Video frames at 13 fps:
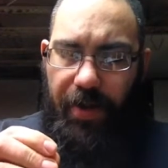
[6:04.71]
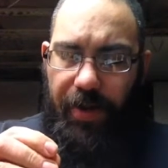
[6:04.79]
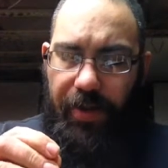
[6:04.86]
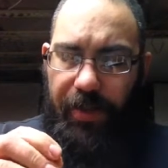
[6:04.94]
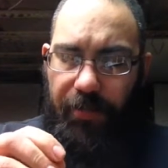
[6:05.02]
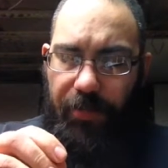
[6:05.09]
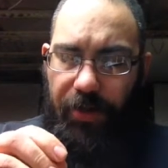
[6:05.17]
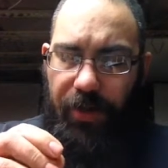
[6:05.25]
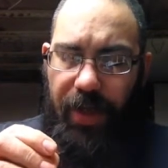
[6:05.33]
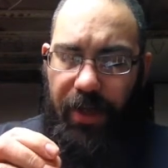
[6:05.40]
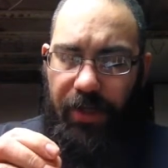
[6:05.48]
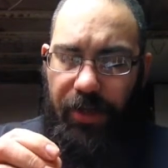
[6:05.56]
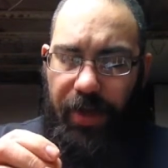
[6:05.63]
This is the
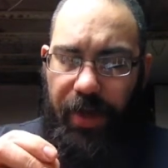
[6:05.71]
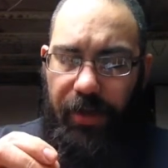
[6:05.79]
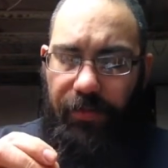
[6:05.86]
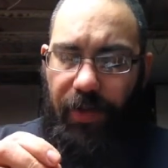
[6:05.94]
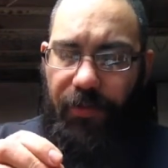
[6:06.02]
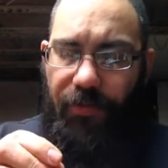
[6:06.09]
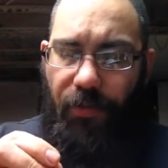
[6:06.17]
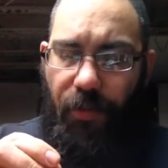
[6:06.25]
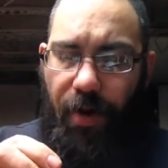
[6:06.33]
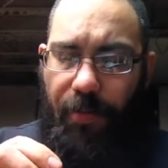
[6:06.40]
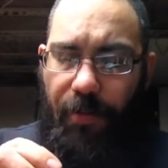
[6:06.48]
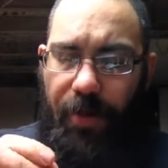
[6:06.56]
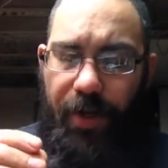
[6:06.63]
Mutation X V4
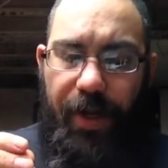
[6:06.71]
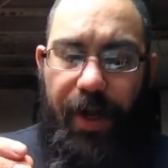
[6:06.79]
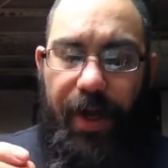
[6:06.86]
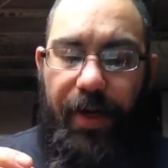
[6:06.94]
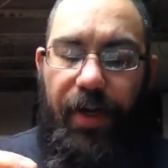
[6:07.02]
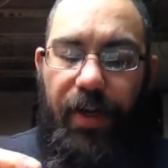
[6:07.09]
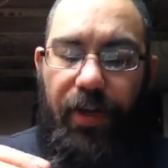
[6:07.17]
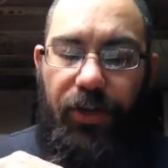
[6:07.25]
I'm working on.